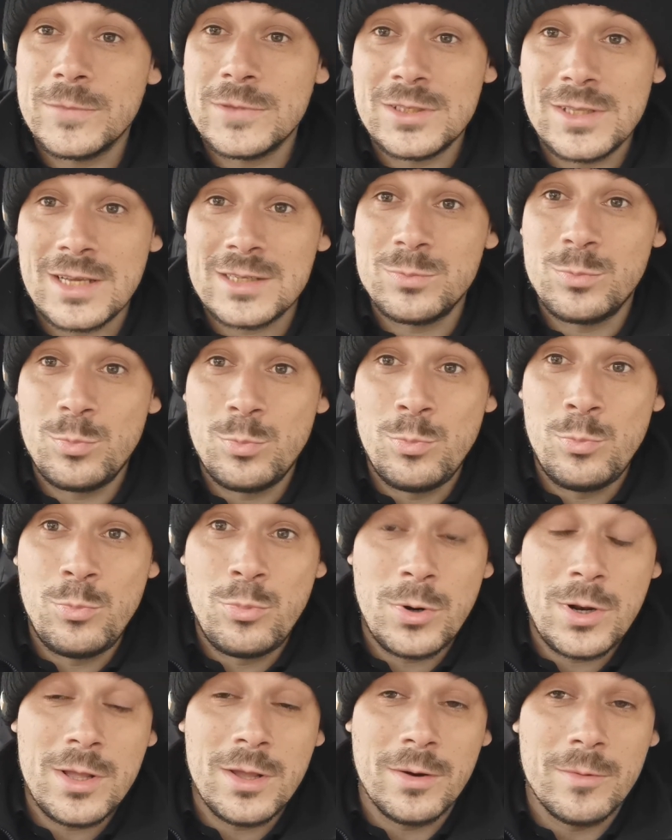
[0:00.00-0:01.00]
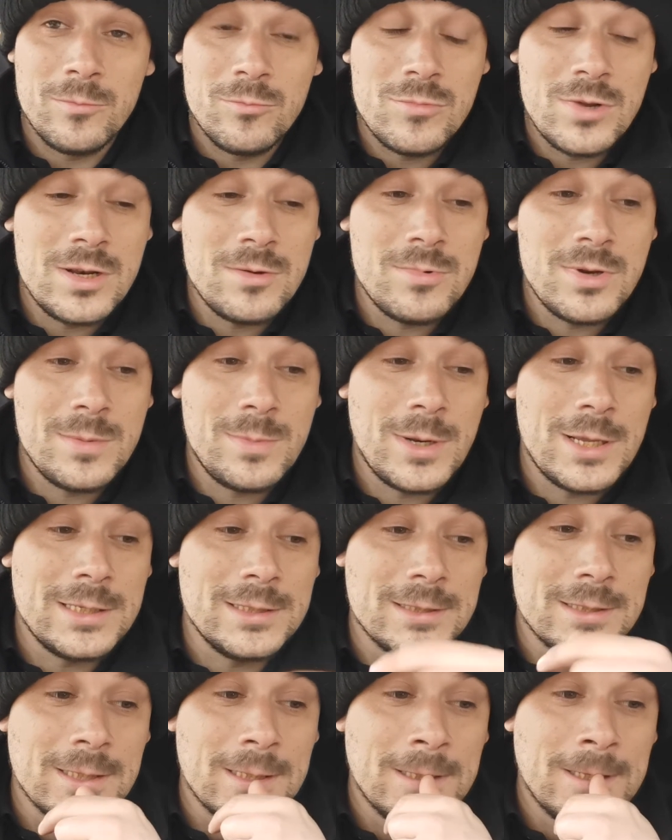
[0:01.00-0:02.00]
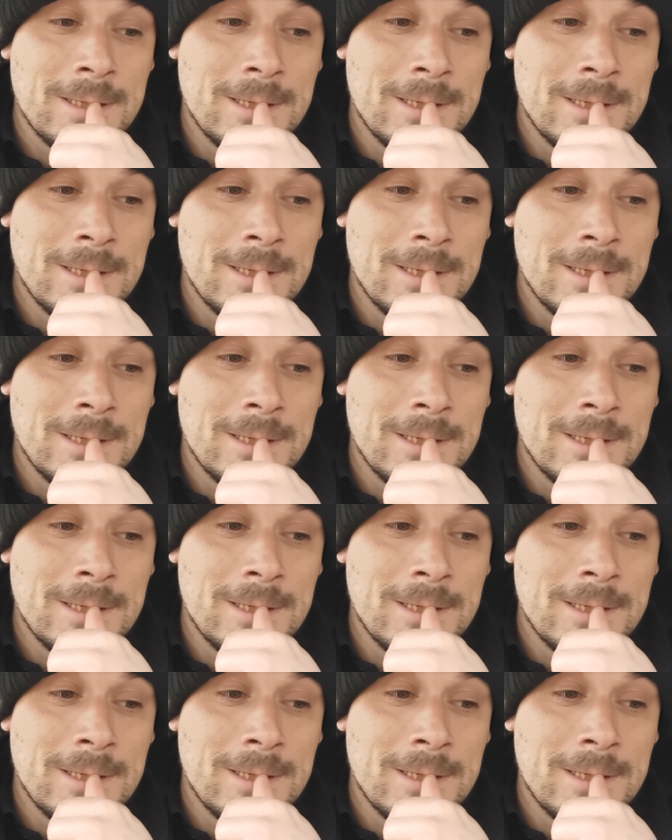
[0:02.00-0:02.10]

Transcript: So that's brilliant. Really pleased.